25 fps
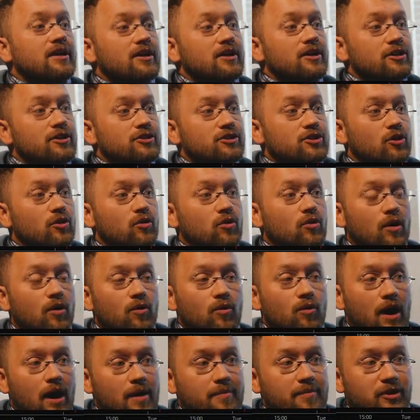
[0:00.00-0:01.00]
so
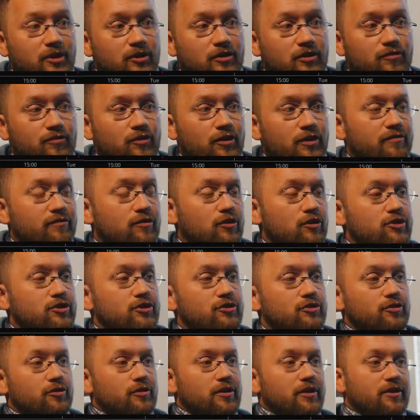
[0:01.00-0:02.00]
I'm going to look for an inversion
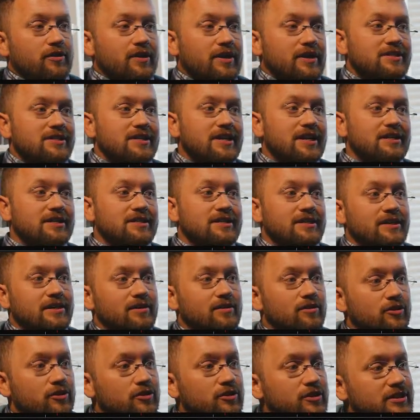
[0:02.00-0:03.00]
through here. That's the next thing.
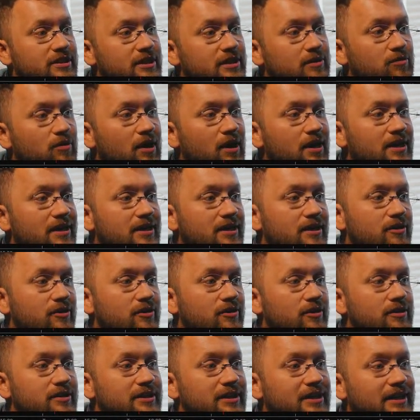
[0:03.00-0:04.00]
You can see right
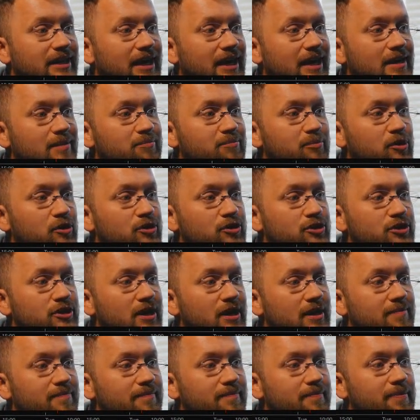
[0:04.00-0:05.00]
here, decay pushed
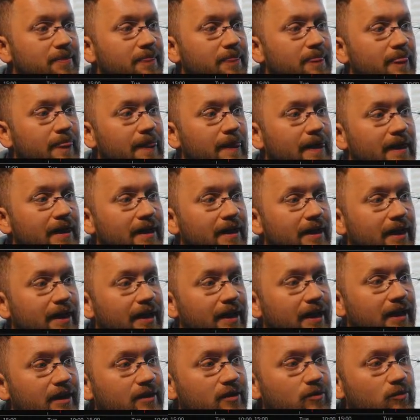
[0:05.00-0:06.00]
up,
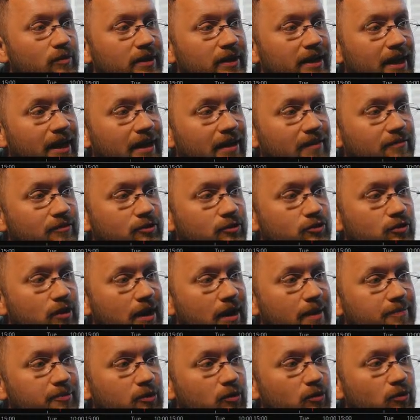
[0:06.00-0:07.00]
and we have
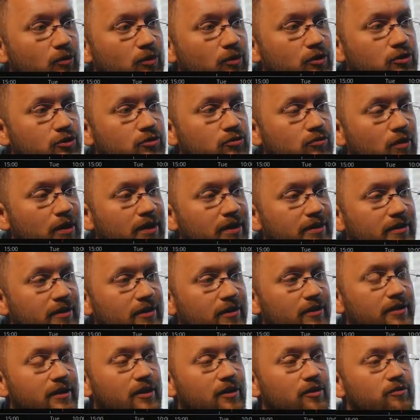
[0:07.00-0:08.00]
trapped orders right
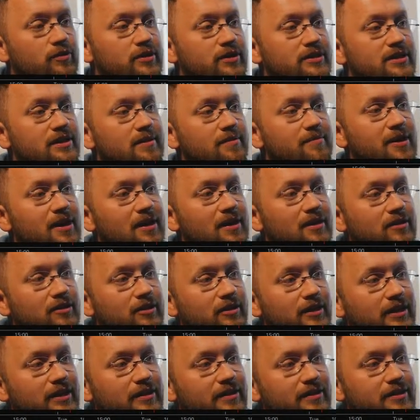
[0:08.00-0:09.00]
there. Now, the reason I'm not
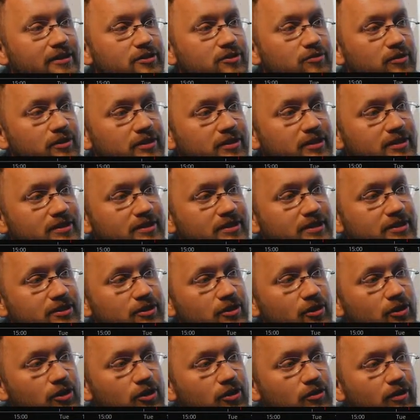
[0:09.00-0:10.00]
looking at this one is because this
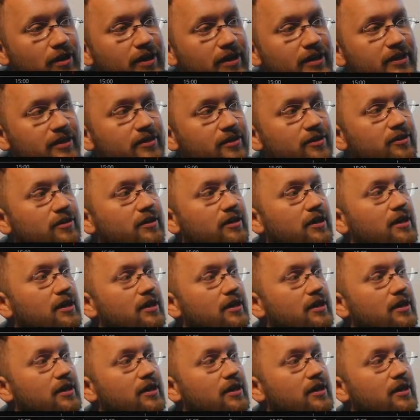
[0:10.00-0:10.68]
hook right here,